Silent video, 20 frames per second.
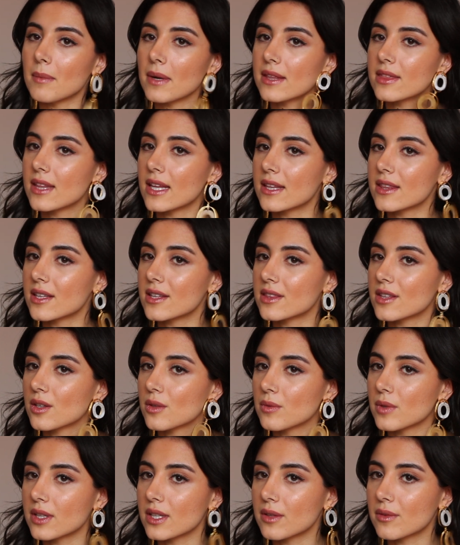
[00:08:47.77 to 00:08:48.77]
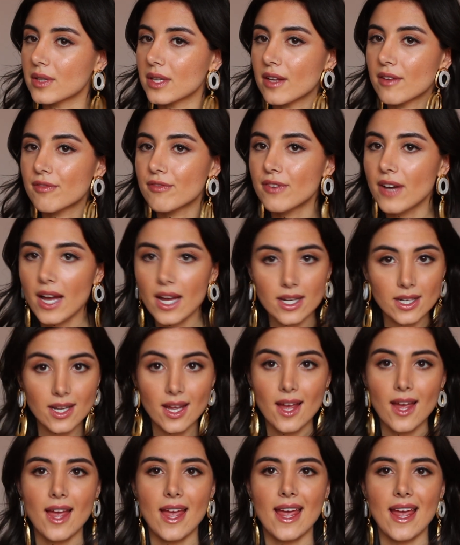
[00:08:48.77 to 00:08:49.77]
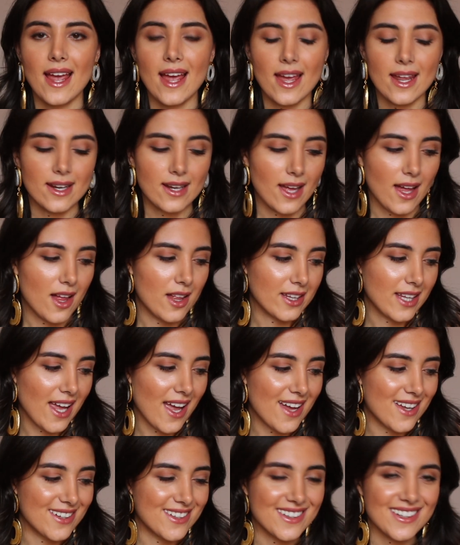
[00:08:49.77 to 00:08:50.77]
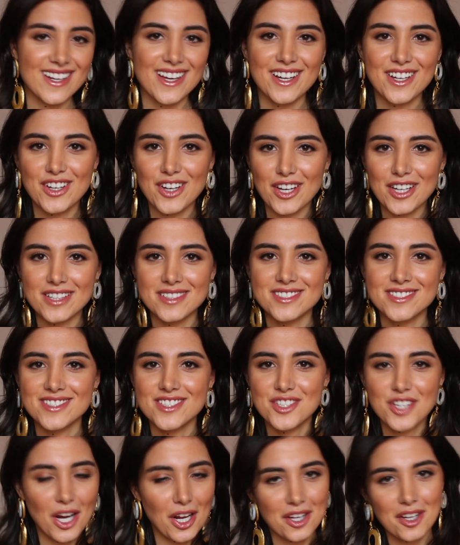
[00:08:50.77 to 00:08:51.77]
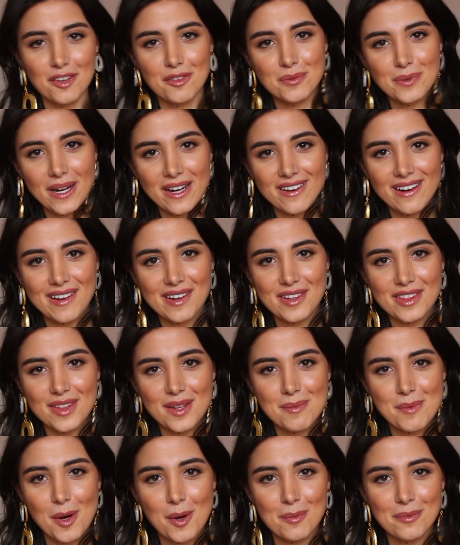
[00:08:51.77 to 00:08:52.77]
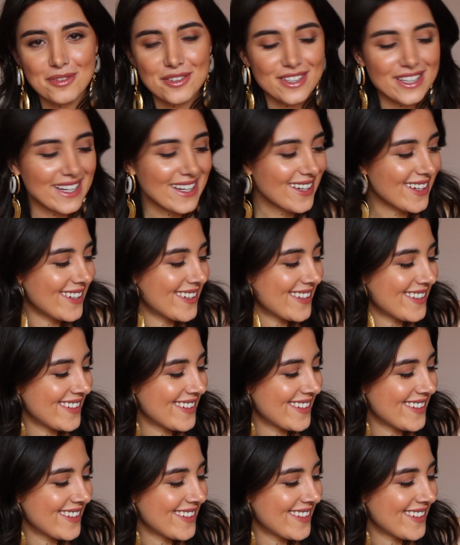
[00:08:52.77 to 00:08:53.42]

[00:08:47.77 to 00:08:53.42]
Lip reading: I think that they're really, really fun, and I'll get a good chunk of wear out of them, hopefully.